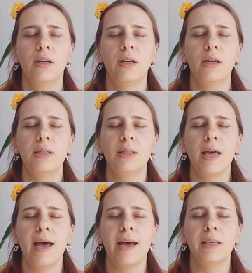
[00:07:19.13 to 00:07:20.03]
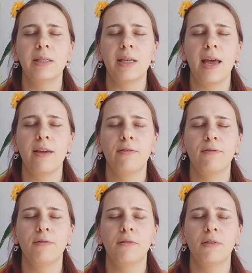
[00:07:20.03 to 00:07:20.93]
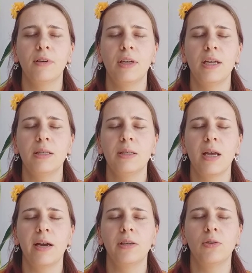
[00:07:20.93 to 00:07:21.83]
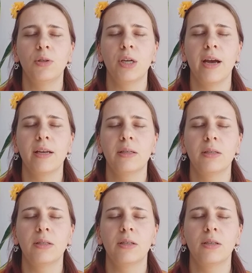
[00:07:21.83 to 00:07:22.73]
is there, safe, inside your chest.